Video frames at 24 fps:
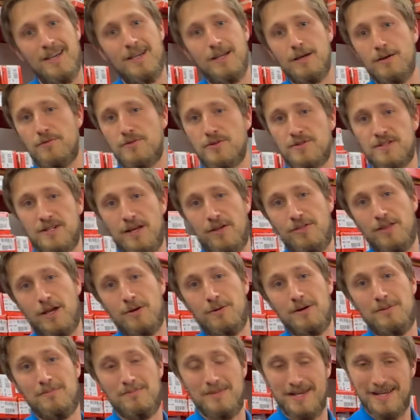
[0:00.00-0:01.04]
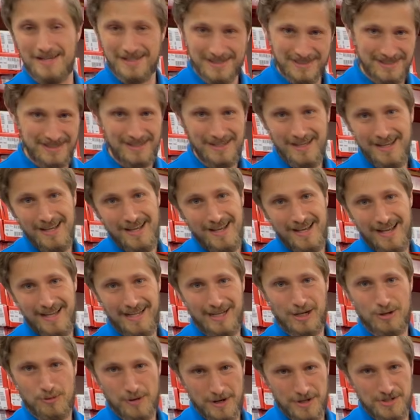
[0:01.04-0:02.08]
If there's anything we missed, any
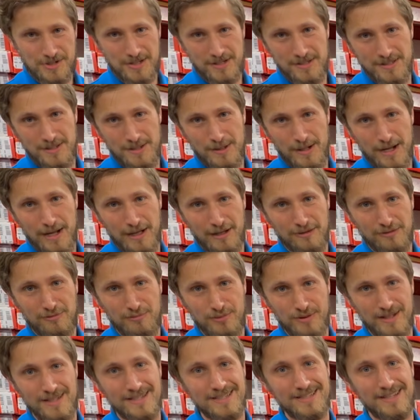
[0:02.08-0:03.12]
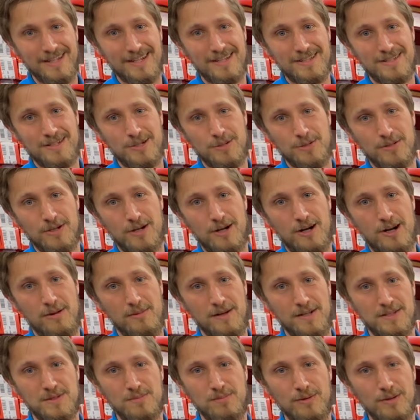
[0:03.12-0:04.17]
questions you have, please let us know in the
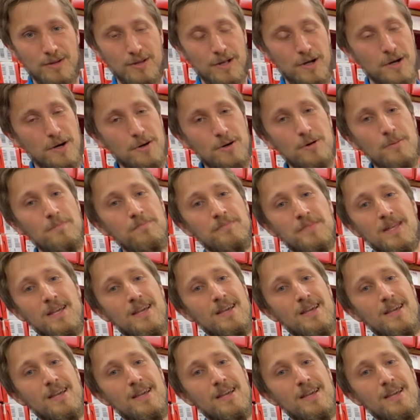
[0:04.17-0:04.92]
comments below.